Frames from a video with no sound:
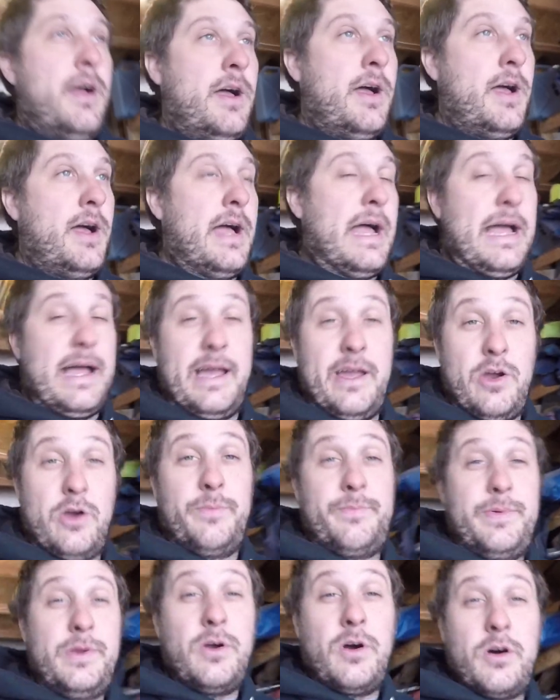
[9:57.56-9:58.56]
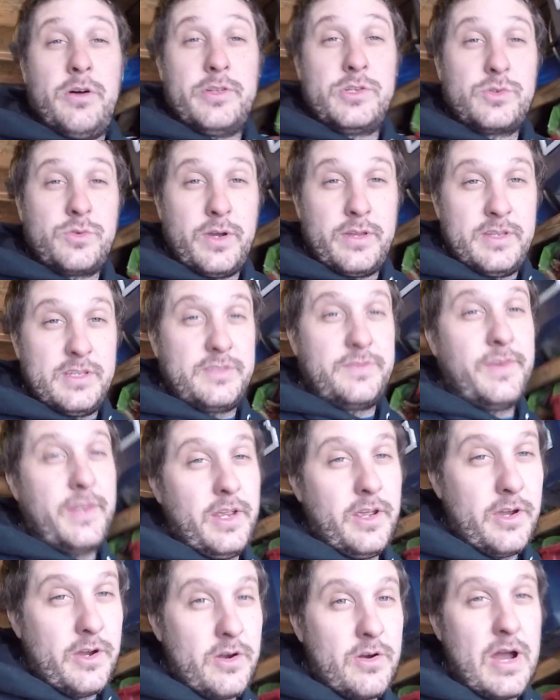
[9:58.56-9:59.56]
I hope you all enjoyed this
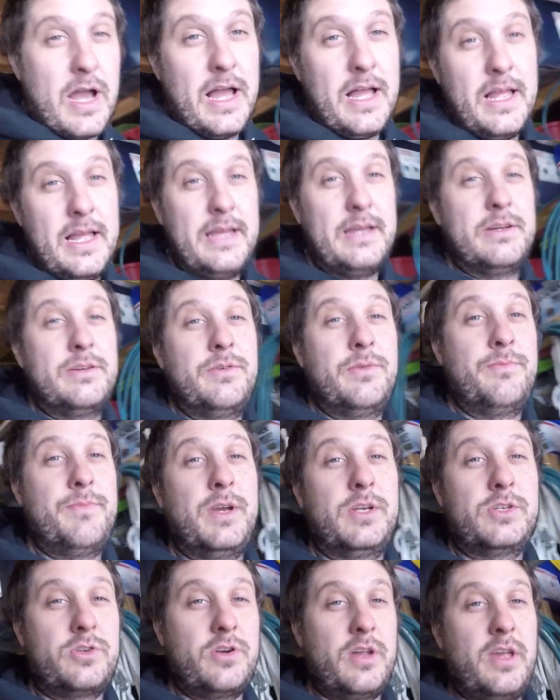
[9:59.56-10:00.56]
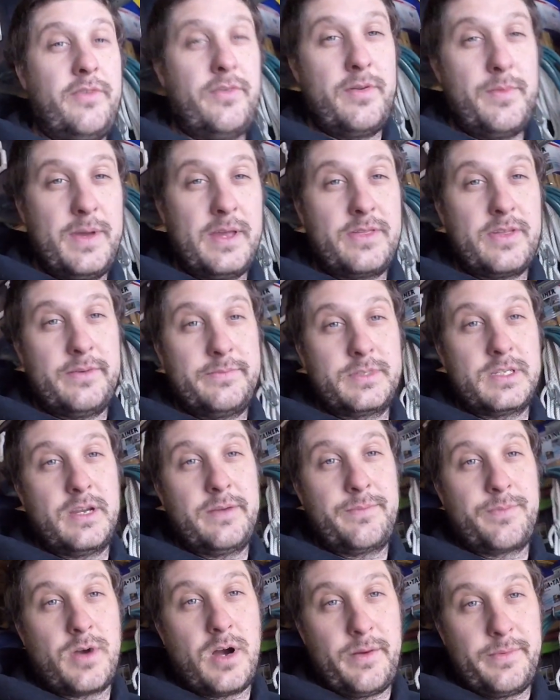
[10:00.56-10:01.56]
video. Make sure to give it a big thumbs
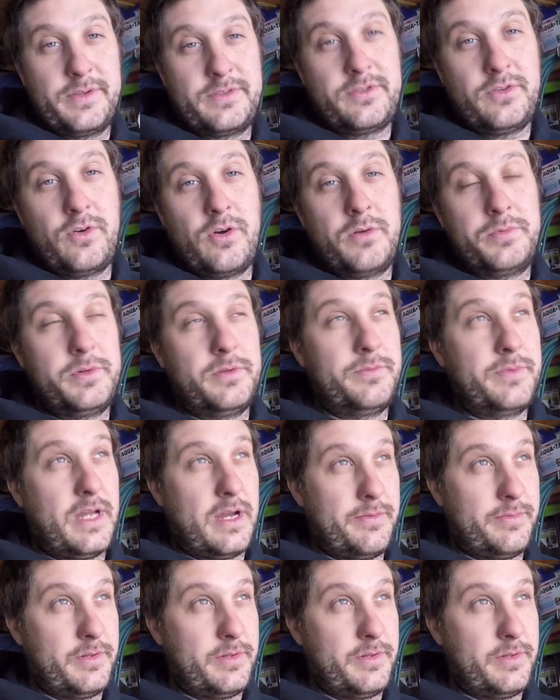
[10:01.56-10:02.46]
up. Comments do go down